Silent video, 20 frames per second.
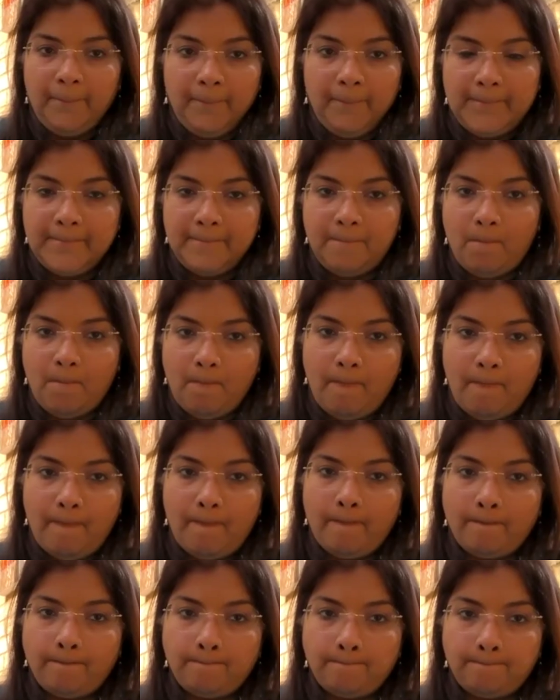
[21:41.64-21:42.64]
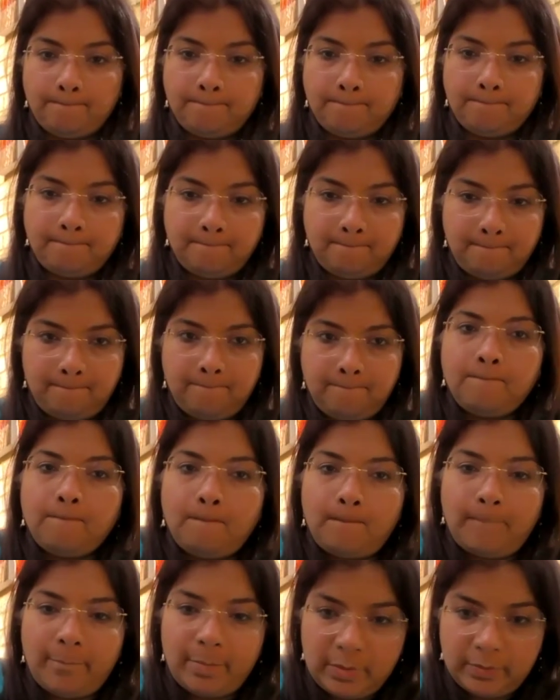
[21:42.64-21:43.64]
And also the marketing piece, right? You
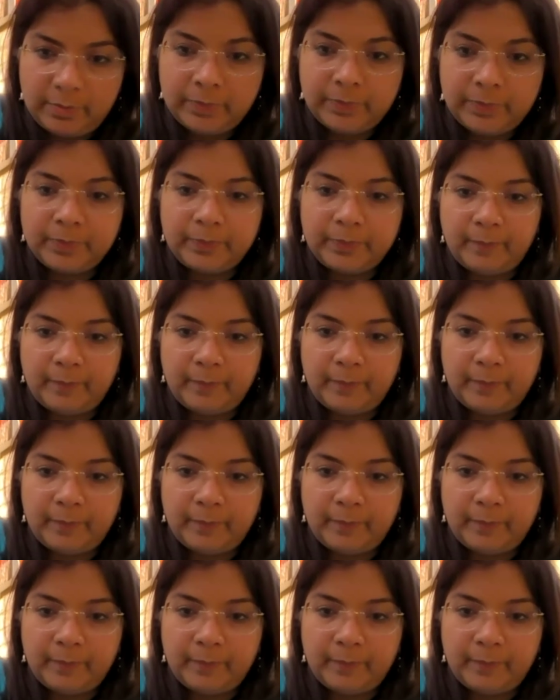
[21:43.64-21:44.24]
mentioned as well, driving